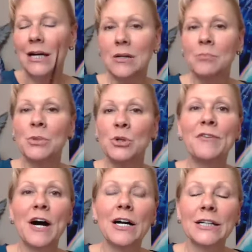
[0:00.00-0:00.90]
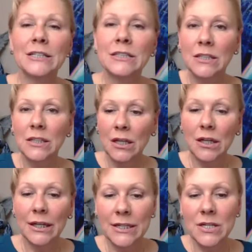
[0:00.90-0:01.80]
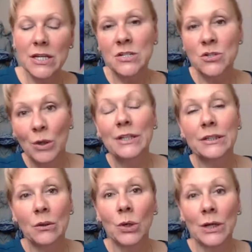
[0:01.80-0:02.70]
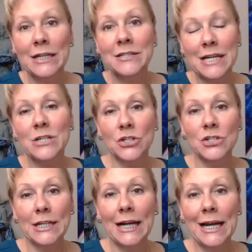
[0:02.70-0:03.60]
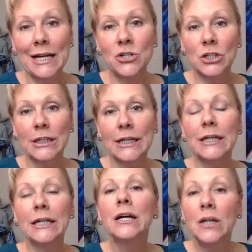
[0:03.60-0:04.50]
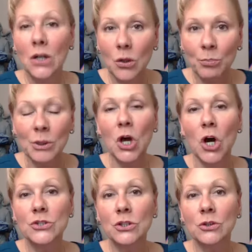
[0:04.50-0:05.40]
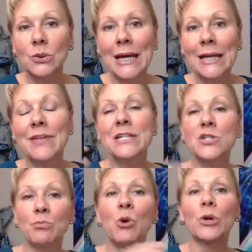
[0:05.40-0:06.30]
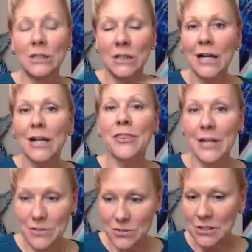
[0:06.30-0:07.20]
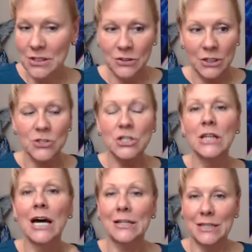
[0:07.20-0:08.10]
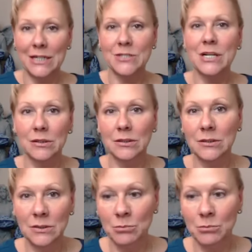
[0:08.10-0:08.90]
Move On is one of the organizations that I actually belong to, and they support a lot of things. There's a lot of things on Move